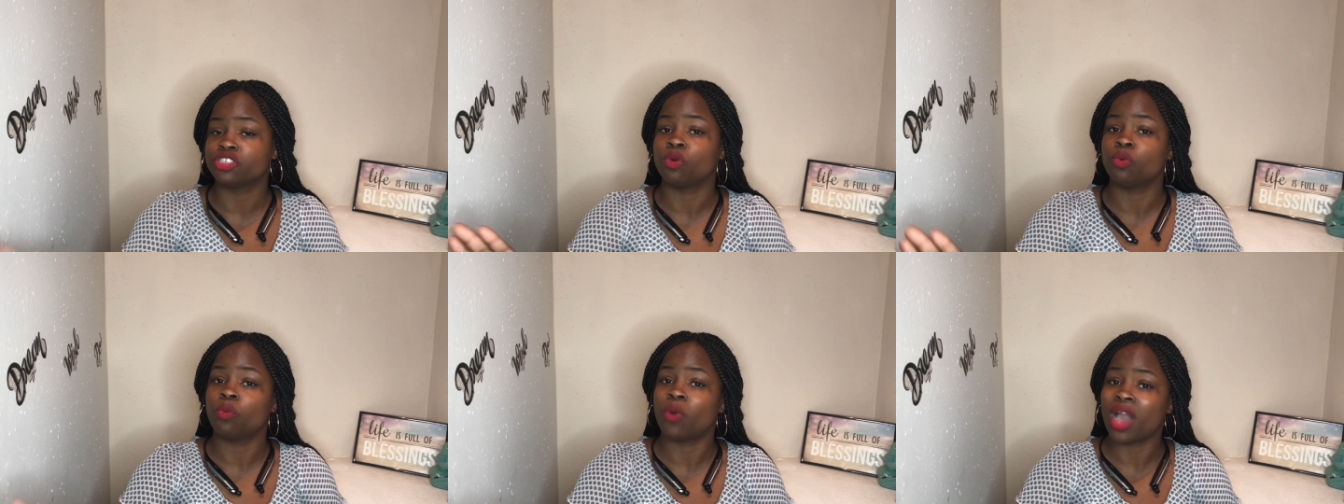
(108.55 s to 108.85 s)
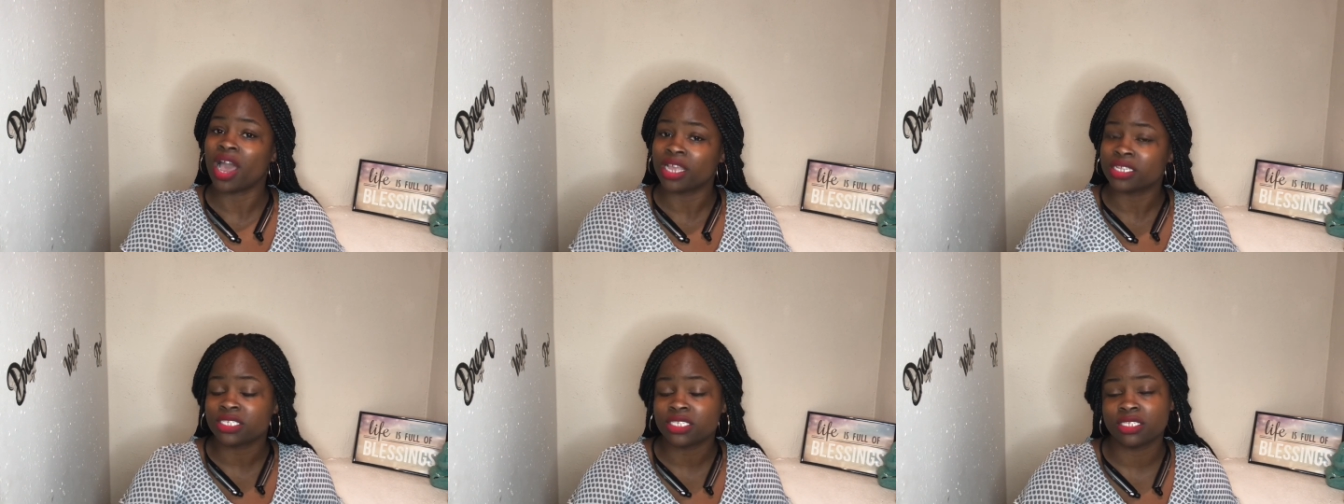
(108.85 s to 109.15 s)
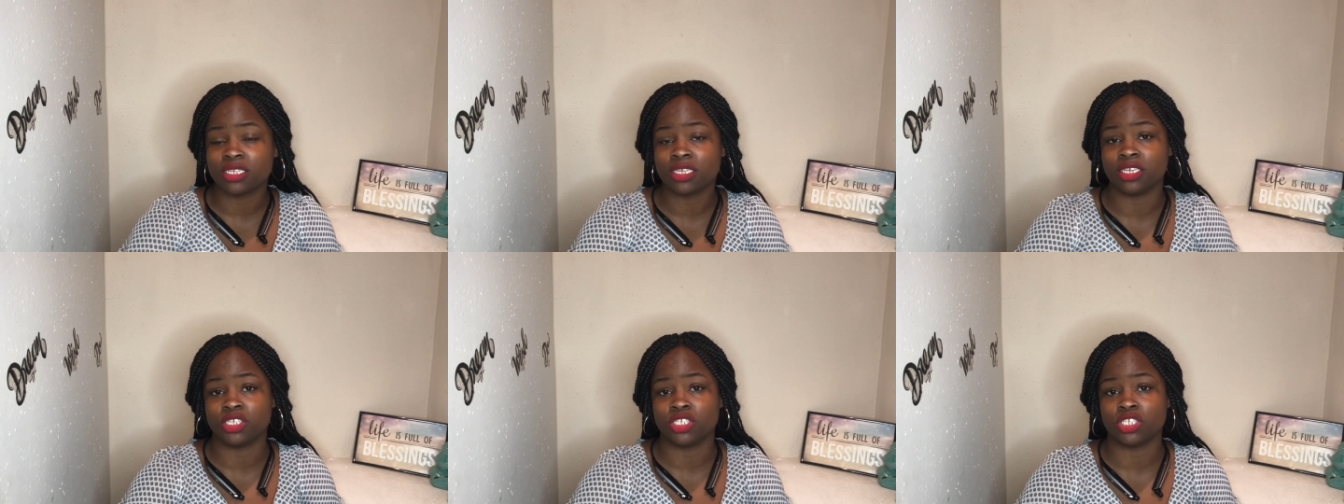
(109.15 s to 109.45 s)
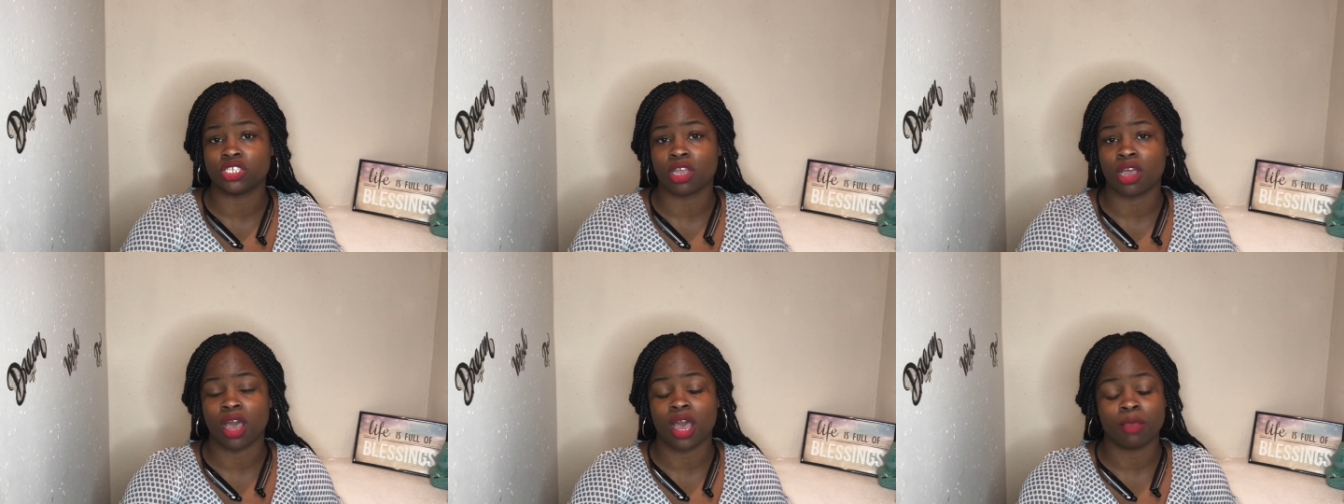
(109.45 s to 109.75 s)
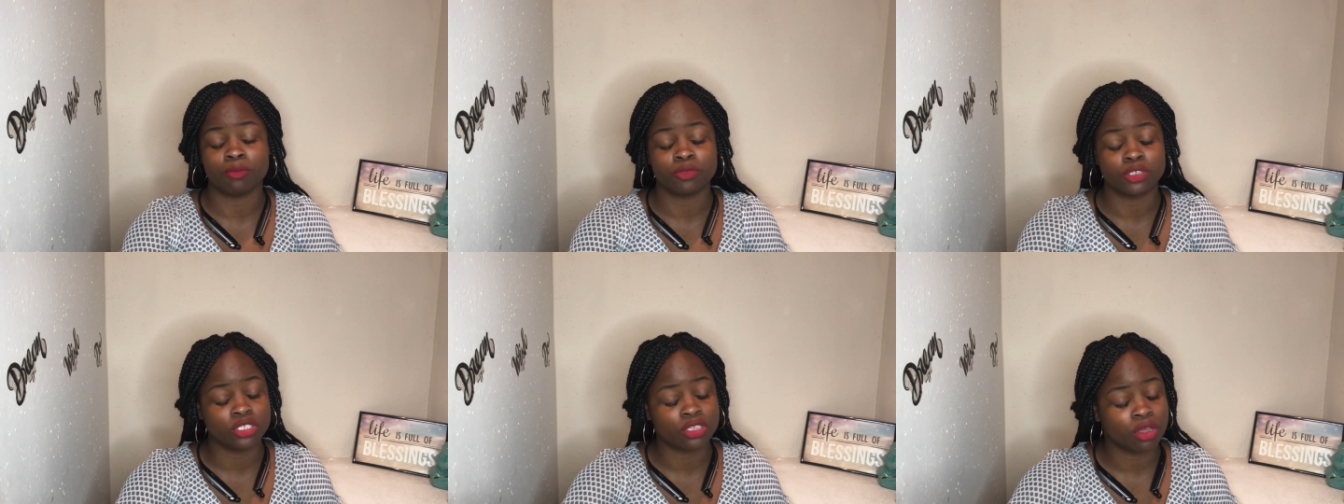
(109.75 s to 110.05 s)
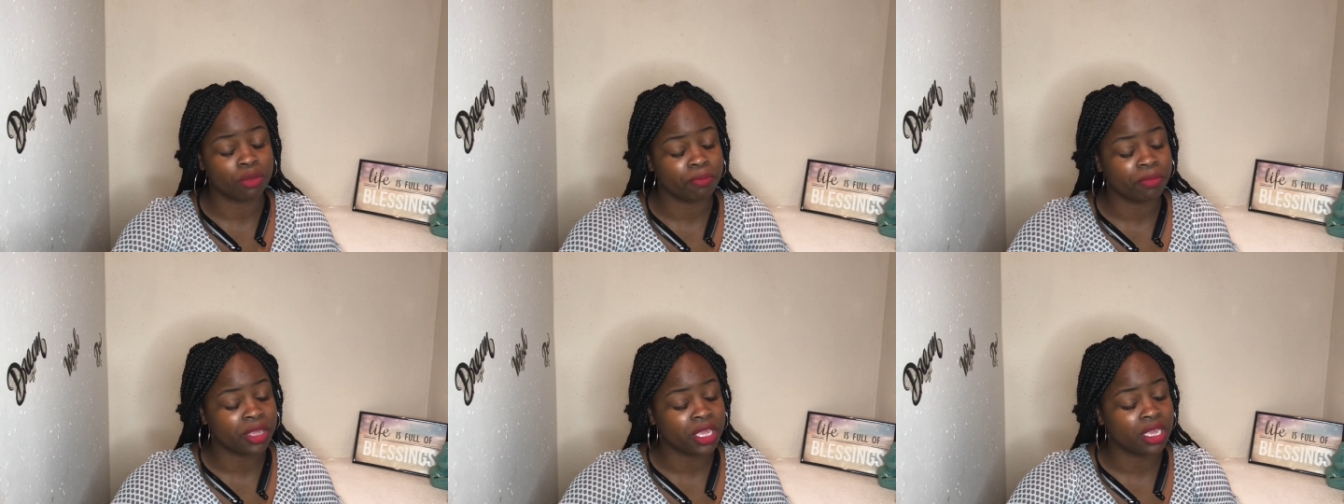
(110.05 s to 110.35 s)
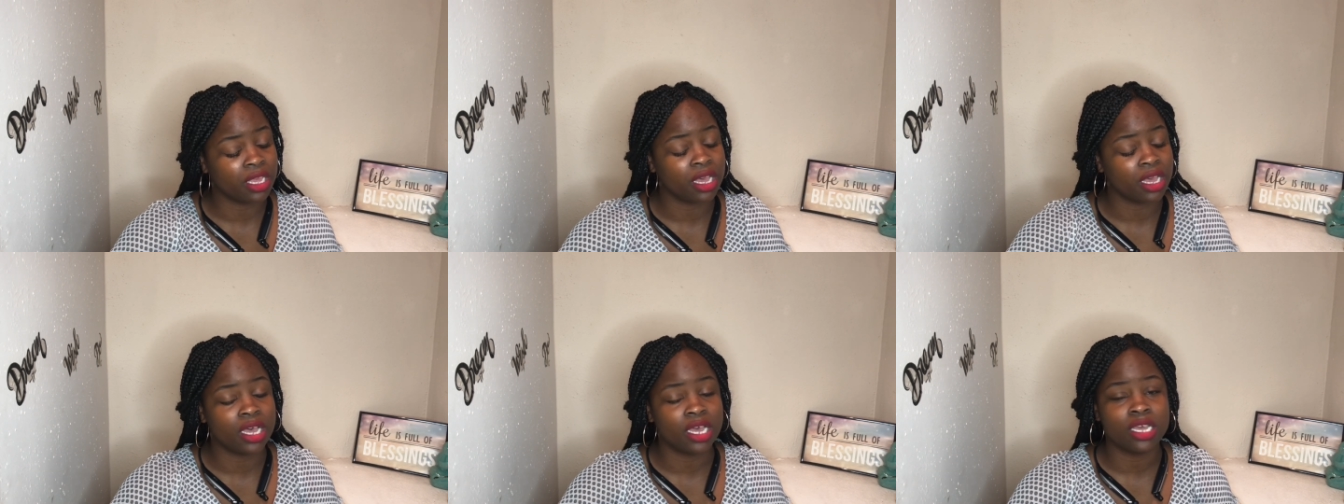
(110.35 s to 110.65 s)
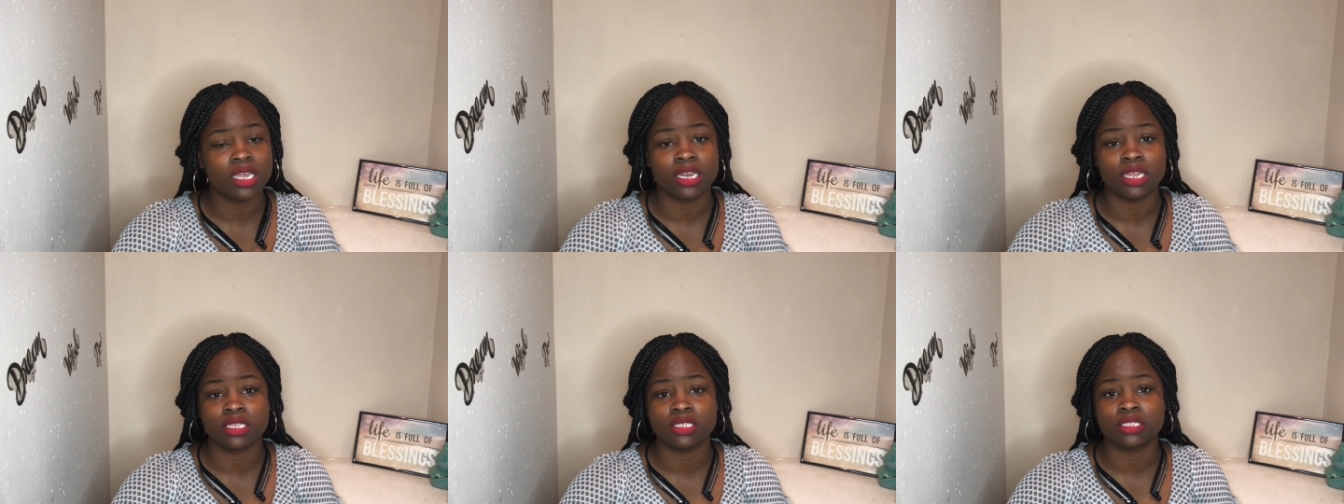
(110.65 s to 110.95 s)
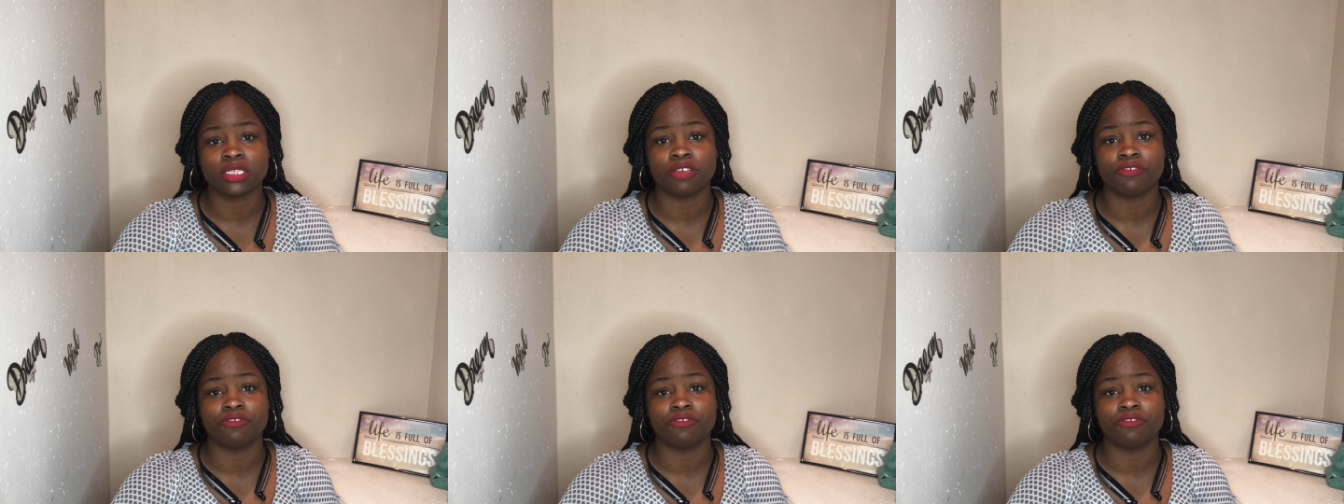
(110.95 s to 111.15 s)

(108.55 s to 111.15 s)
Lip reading: to watch these, y'all. I'm just gonna be honest.